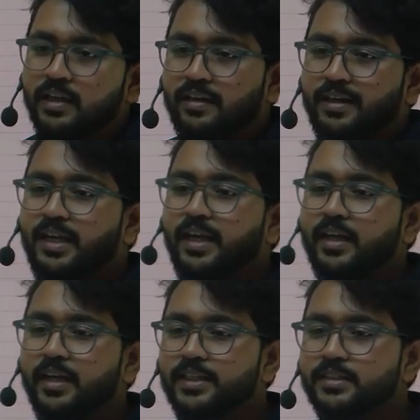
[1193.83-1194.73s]

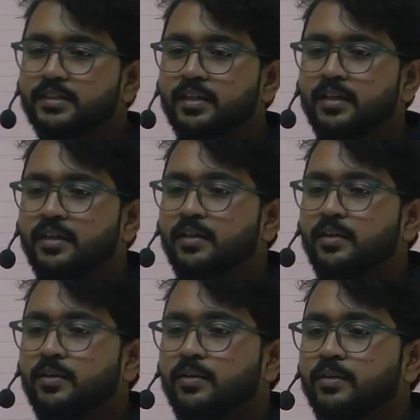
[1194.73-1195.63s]
key is
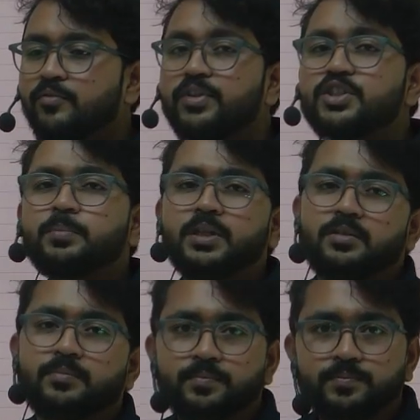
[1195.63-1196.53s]
visible.
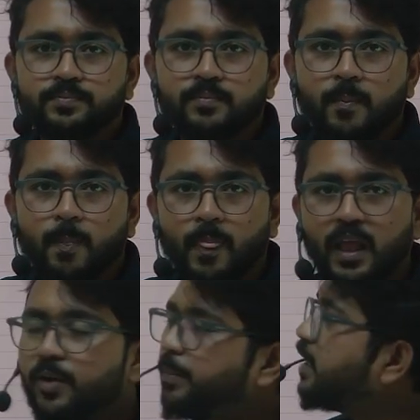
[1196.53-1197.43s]
It means